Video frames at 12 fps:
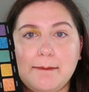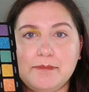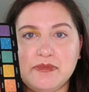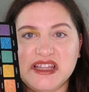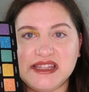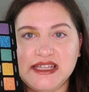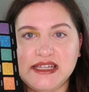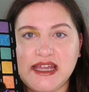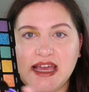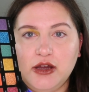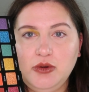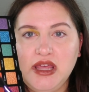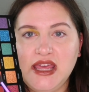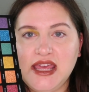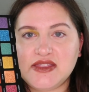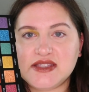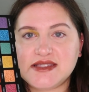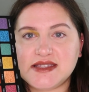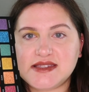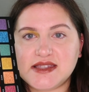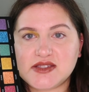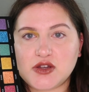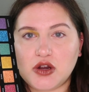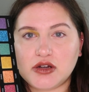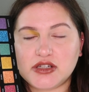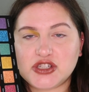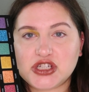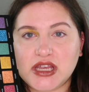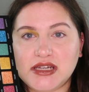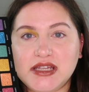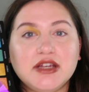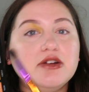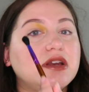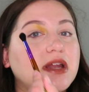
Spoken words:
Millie now. This is this orange shade here,